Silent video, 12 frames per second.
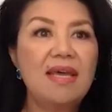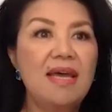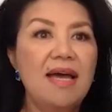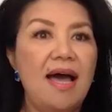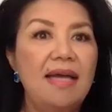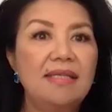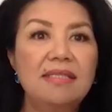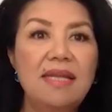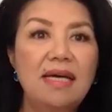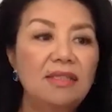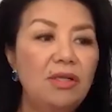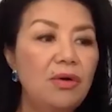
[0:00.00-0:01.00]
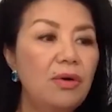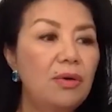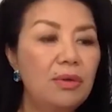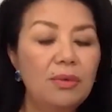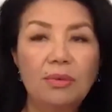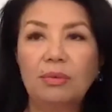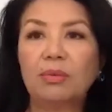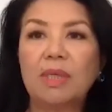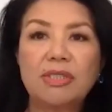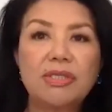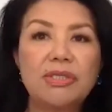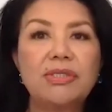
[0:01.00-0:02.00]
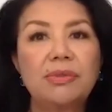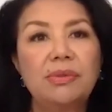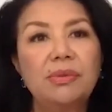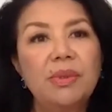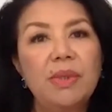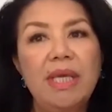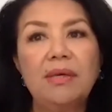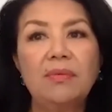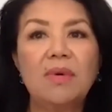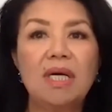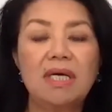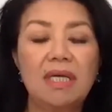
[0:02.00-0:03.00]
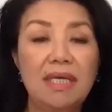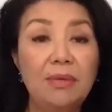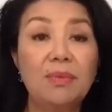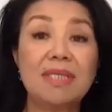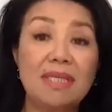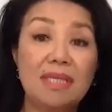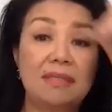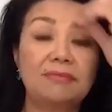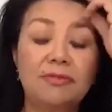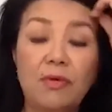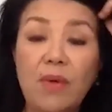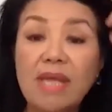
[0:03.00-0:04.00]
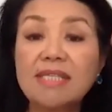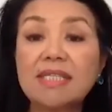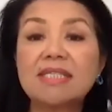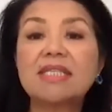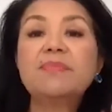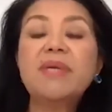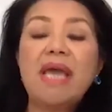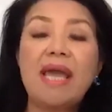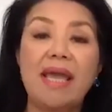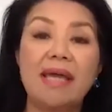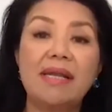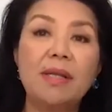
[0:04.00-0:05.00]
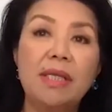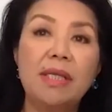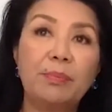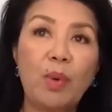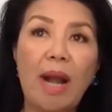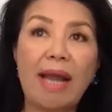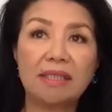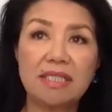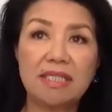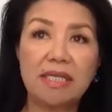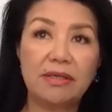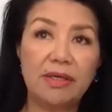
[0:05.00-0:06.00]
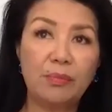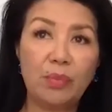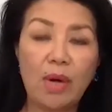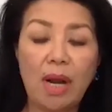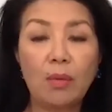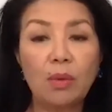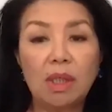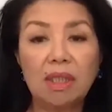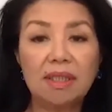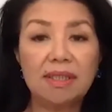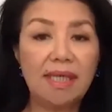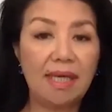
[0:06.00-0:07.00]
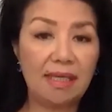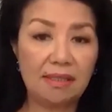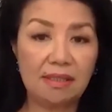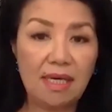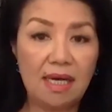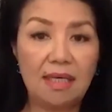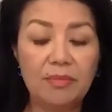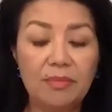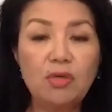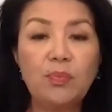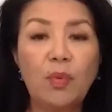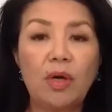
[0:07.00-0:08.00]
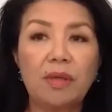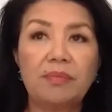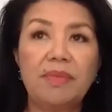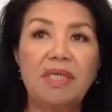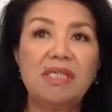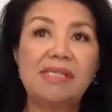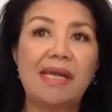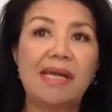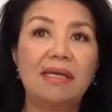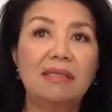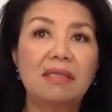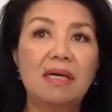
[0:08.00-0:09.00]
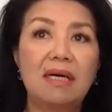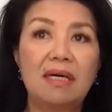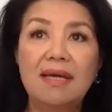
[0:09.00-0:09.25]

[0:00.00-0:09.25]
i did not know what to do he was he was a forensic cpa and had a practice here in brentwood and um, newport beach and uh,